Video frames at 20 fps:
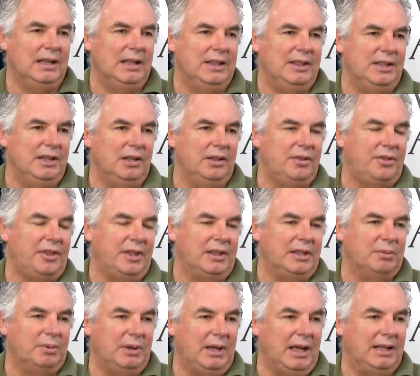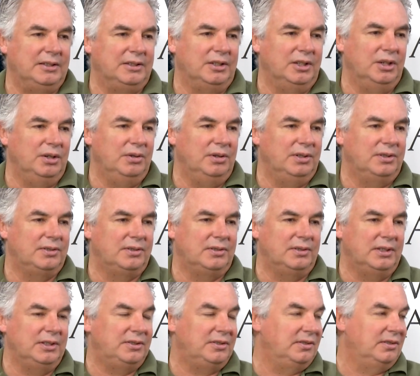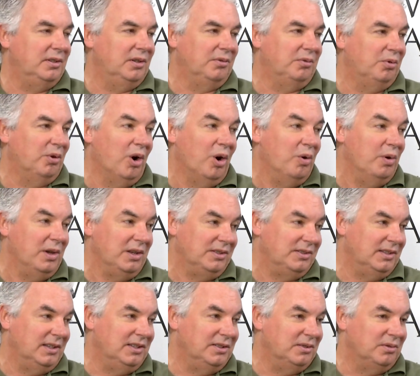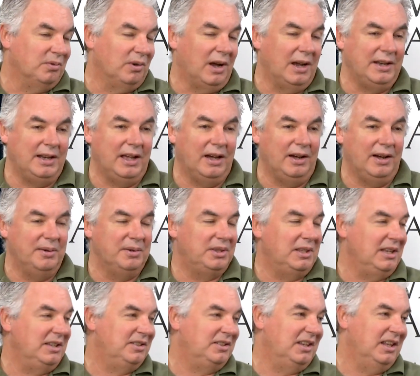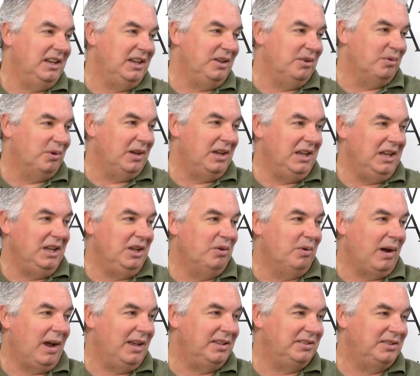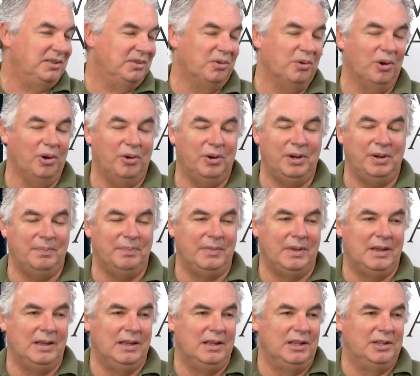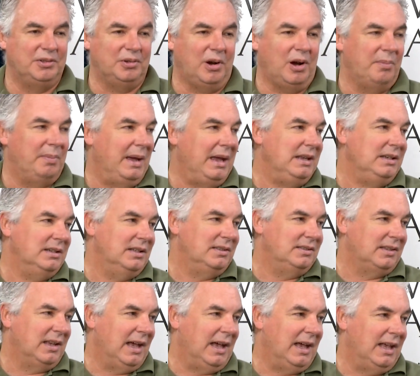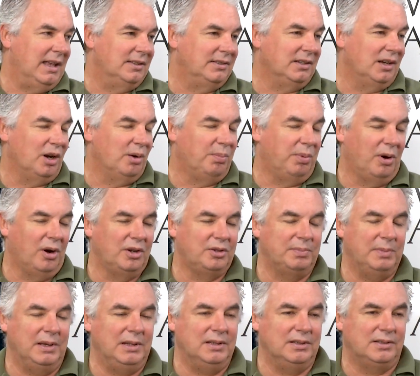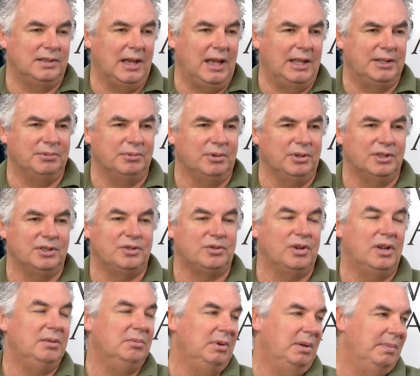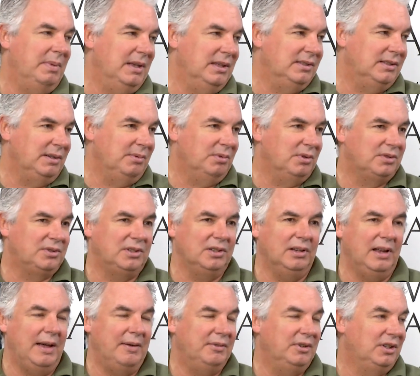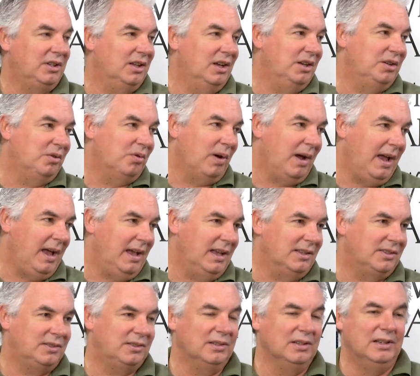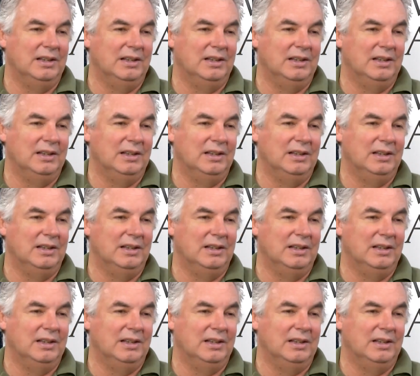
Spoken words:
The other thing that we had to do is, this is a growing season right now. Everything's getting green, grass is growing. So our maintenance guys and our parks maintenance guys were extremely busy. We're still having to cut grass.